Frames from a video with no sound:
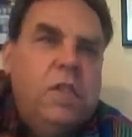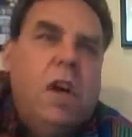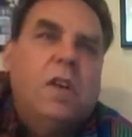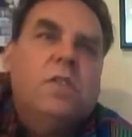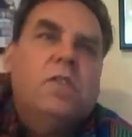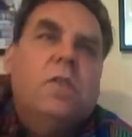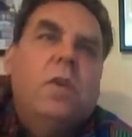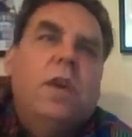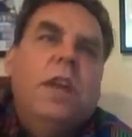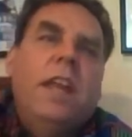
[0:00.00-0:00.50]

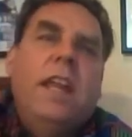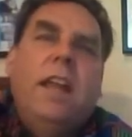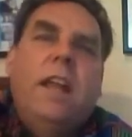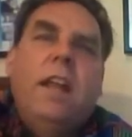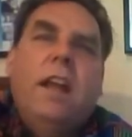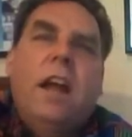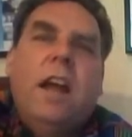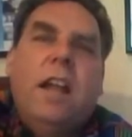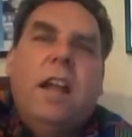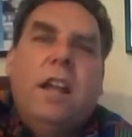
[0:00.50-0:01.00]
also
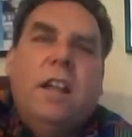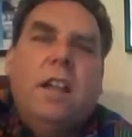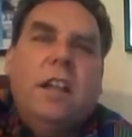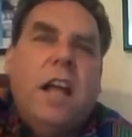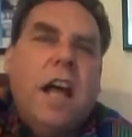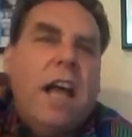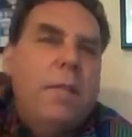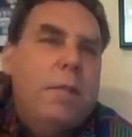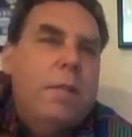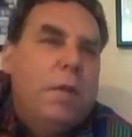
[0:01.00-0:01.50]
an
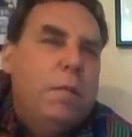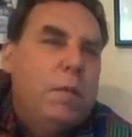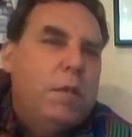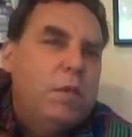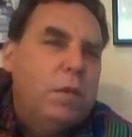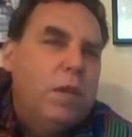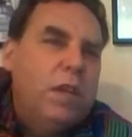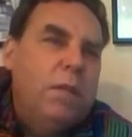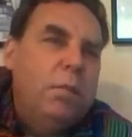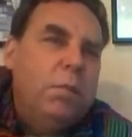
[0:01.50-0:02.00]
alignment
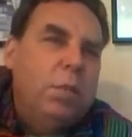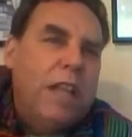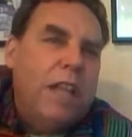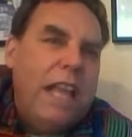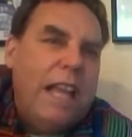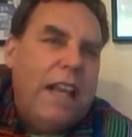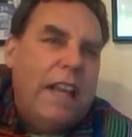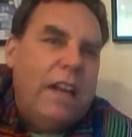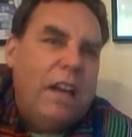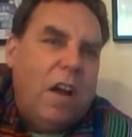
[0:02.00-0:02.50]
between
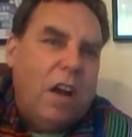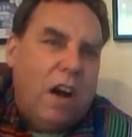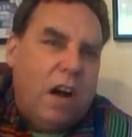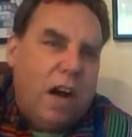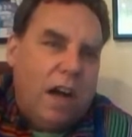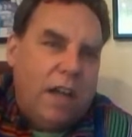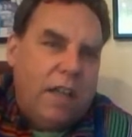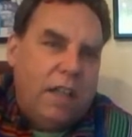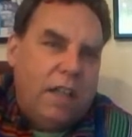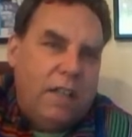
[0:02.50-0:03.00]
planet
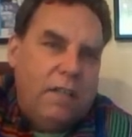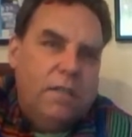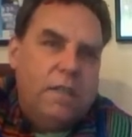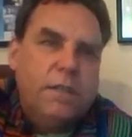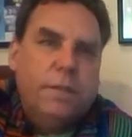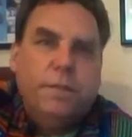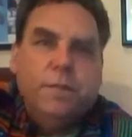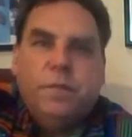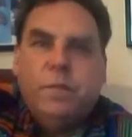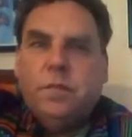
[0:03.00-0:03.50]

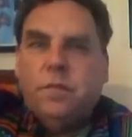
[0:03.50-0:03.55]
octaves.